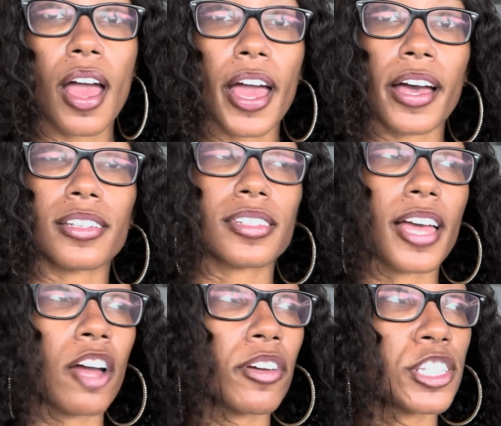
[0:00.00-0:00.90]
And
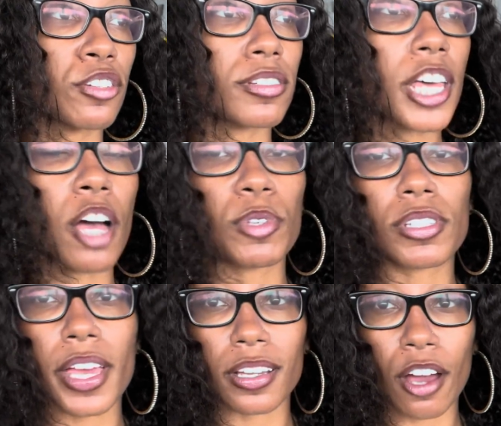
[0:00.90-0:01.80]
every single time you
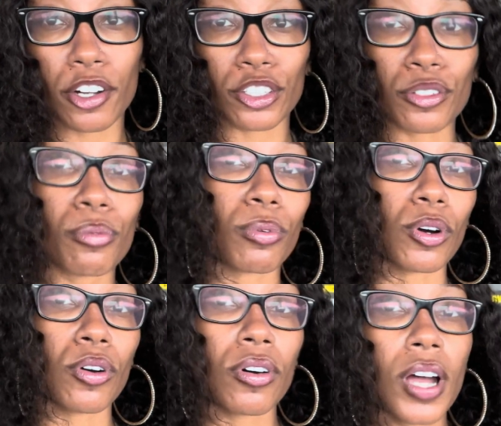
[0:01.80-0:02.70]
take on a new
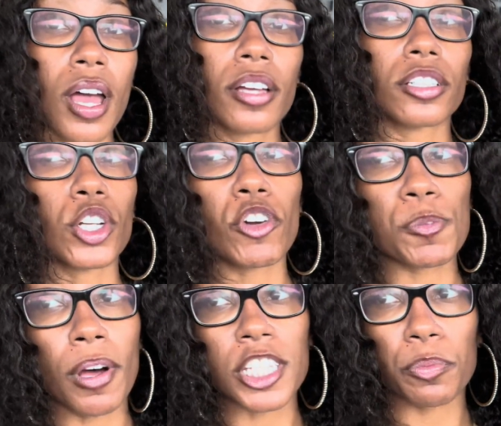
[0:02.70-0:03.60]
role, new
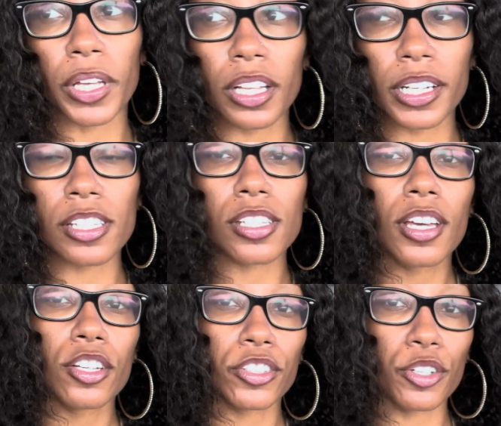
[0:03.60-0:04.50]
responsibilities,
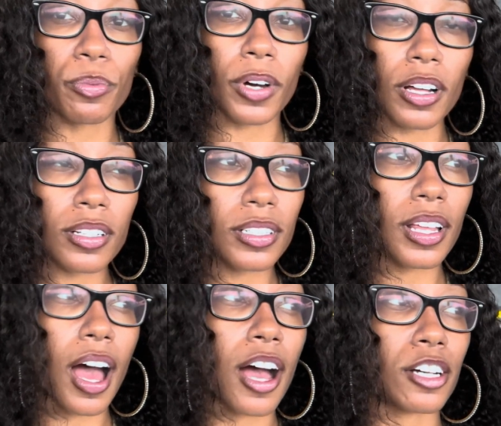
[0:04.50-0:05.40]
you will
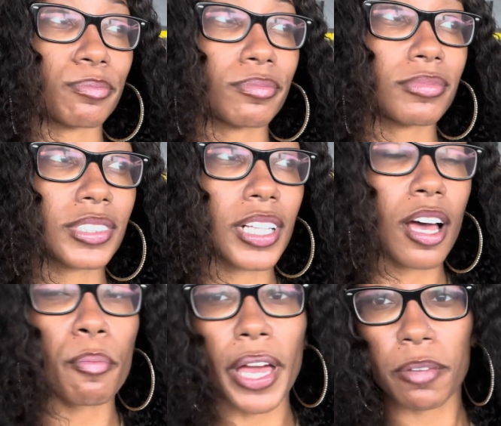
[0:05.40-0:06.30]

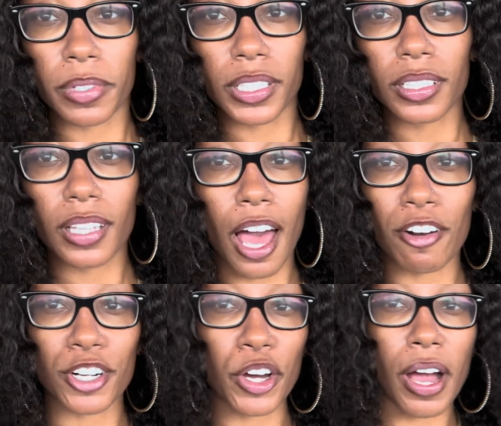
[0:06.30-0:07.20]
maybe, I
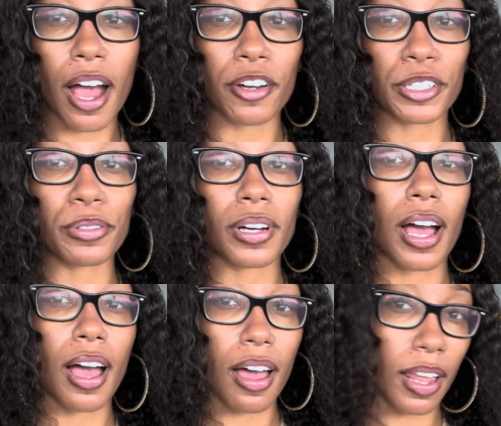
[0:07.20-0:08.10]
don't know how you
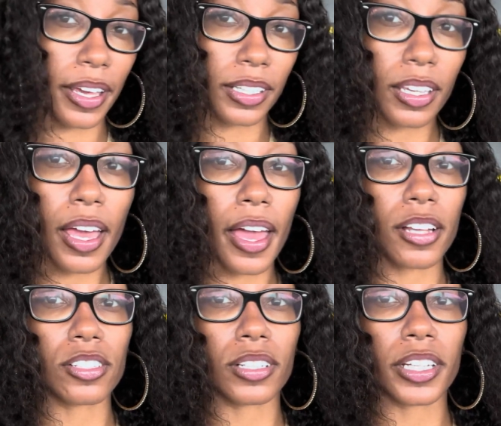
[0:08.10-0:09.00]
like
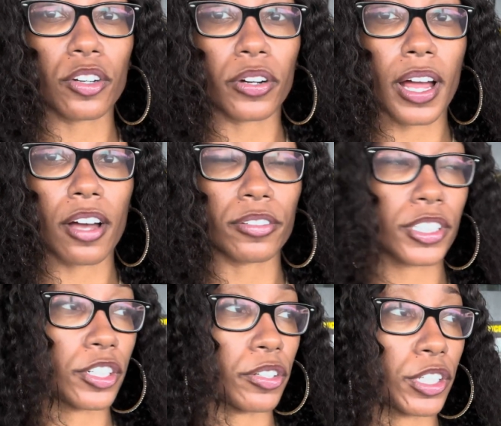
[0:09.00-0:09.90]
handle it or how
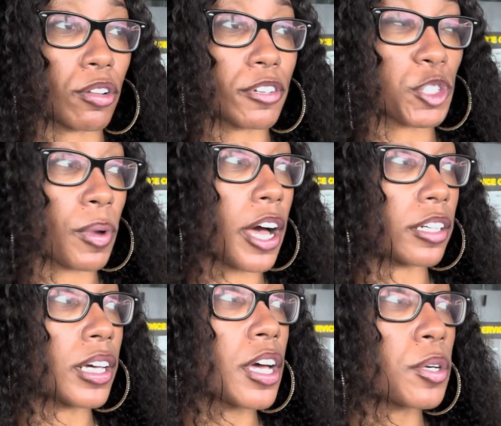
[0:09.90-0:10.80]
you'll
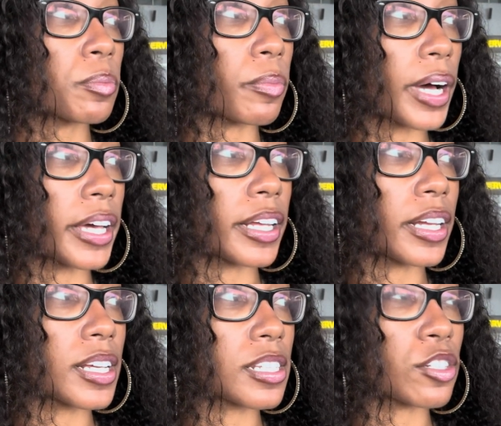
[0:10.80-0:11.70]
respond, but it
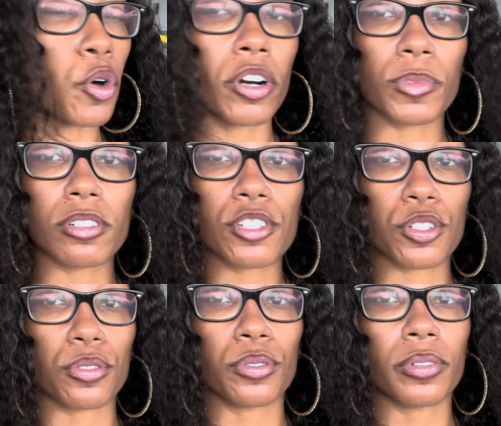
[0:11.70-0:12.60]
is normal
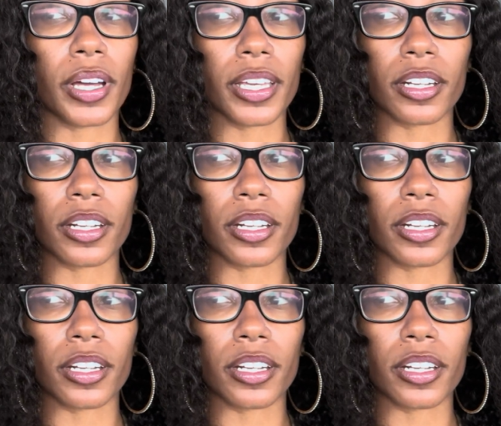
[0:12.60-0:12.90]
to